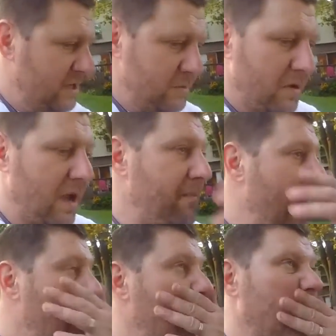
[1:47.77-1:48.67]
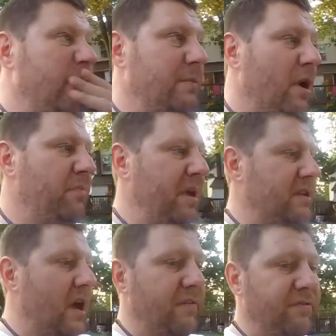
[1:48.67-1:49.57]
So we'll come back when we've got them all
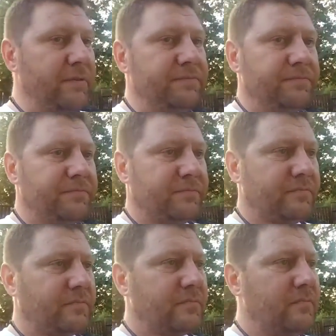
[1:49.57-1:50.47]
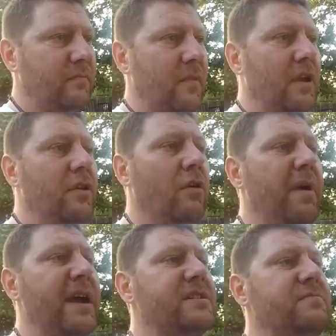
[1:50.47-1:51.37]
picked off. No,
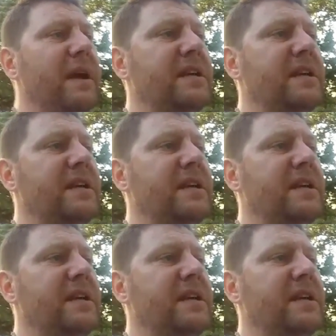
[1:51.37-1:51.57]
Becks.